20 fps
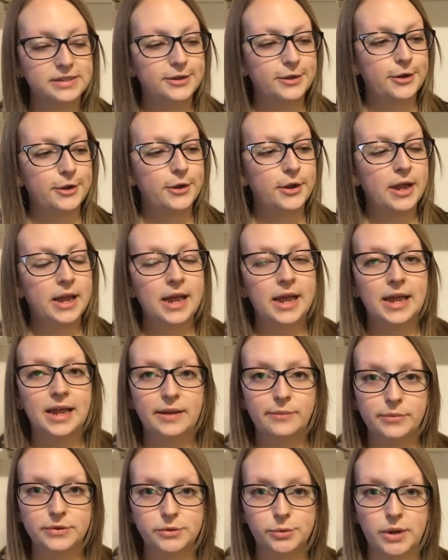So
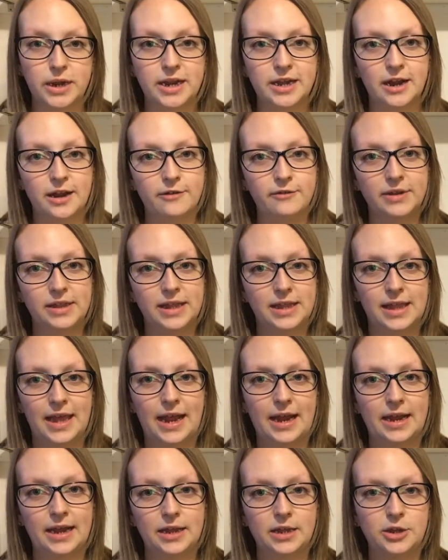in between, I really
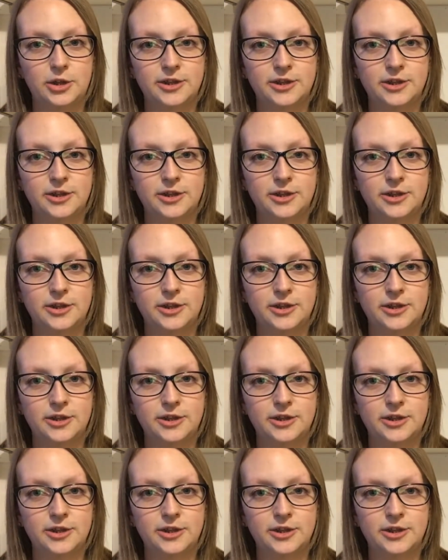like